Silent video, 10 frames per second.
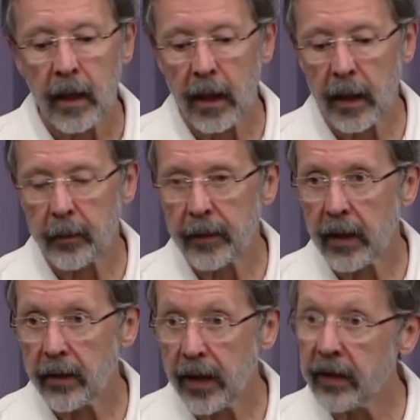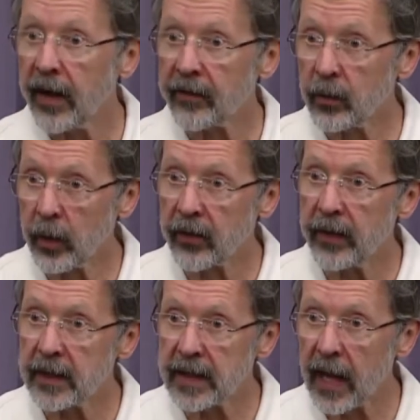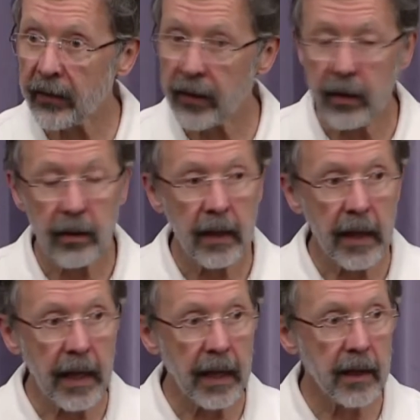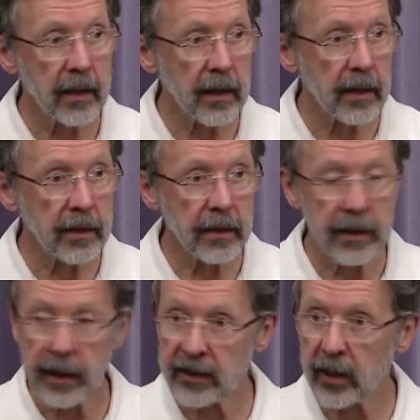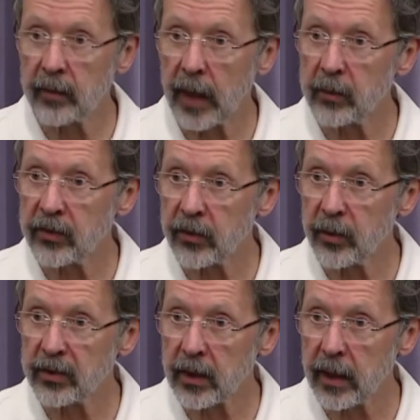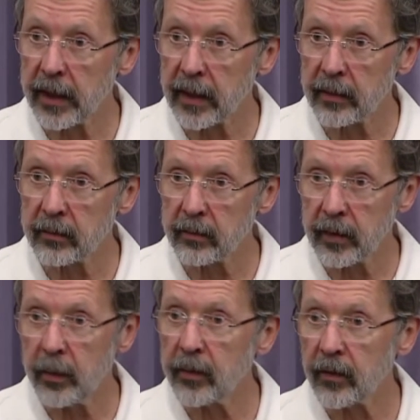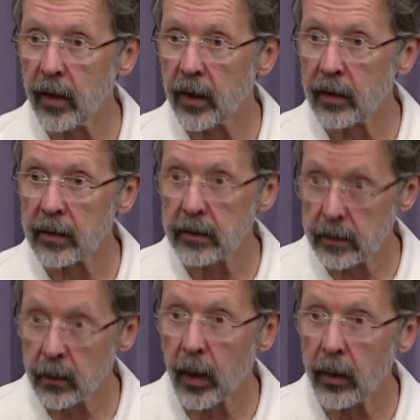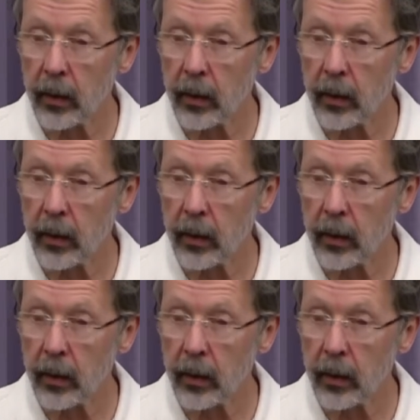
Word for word: Um, then you have to work things out there. And, and sometimes the groups click and they move along quite